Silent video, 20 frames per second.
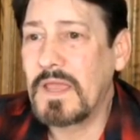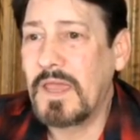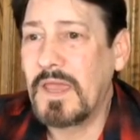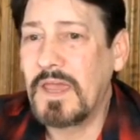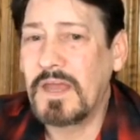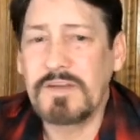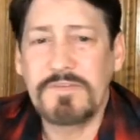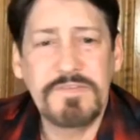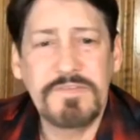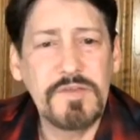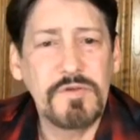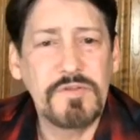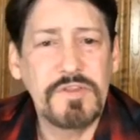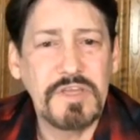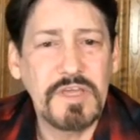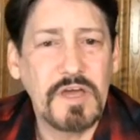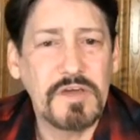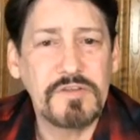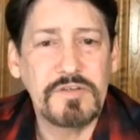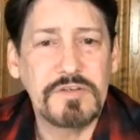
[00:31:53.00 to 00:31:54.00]
And a few of
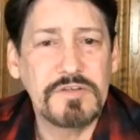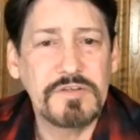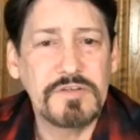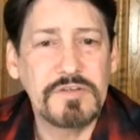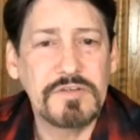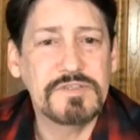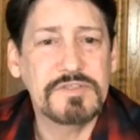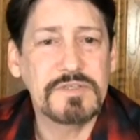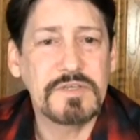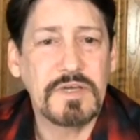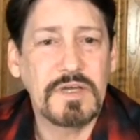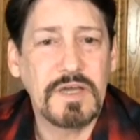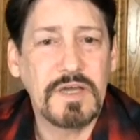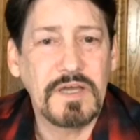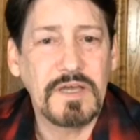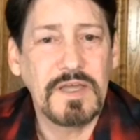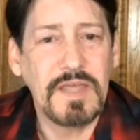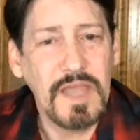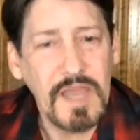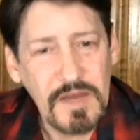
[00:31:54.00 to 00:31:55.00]
the others
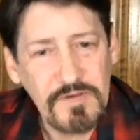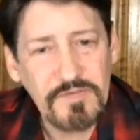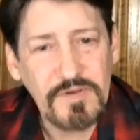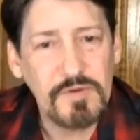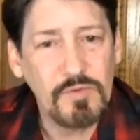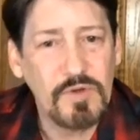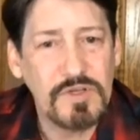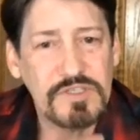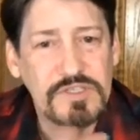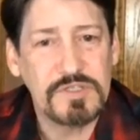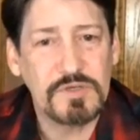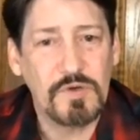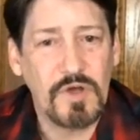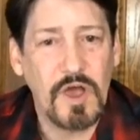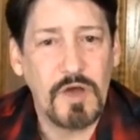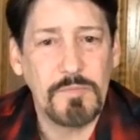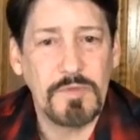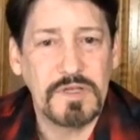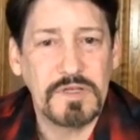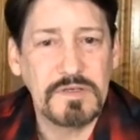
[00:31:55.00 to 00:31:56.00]
every once in a
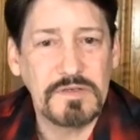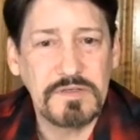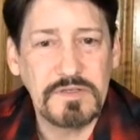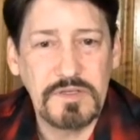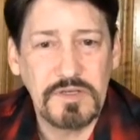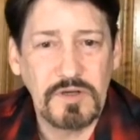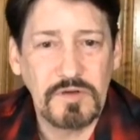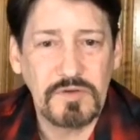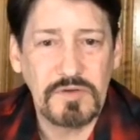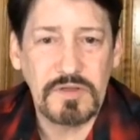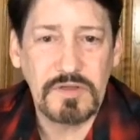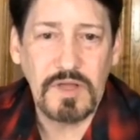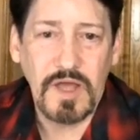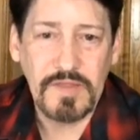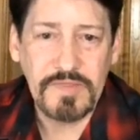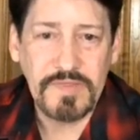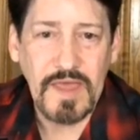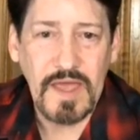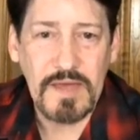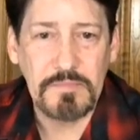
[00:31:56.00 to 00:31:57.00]
while, but
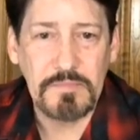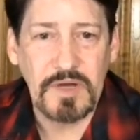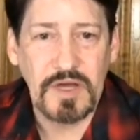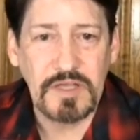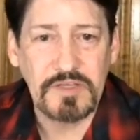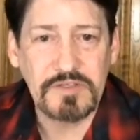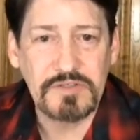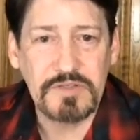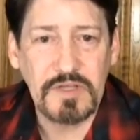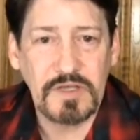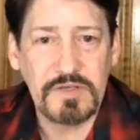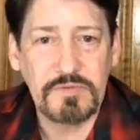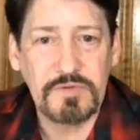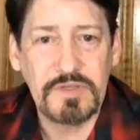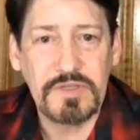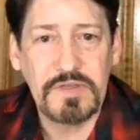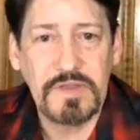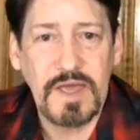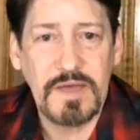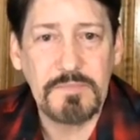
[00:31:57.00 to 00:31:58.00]
not that much, not
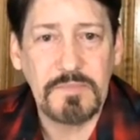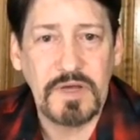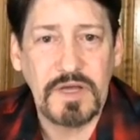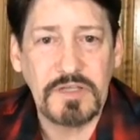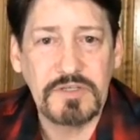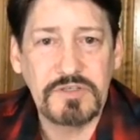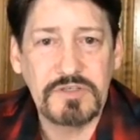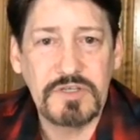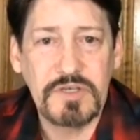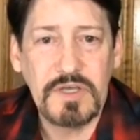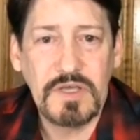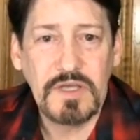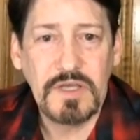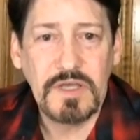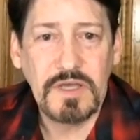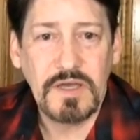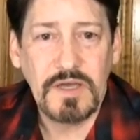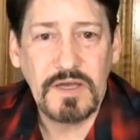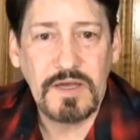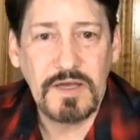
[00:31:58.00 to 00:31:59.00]
really that much.
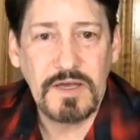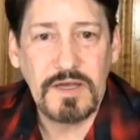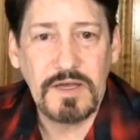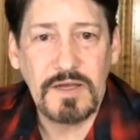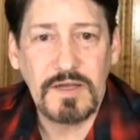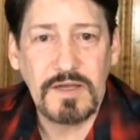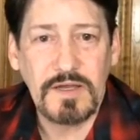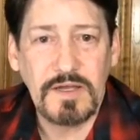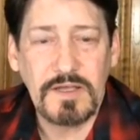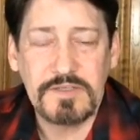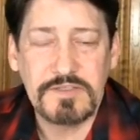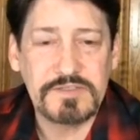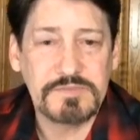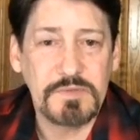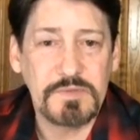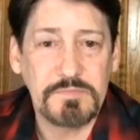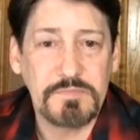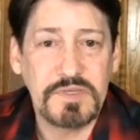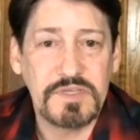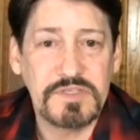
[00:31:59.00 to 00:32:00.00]
I just been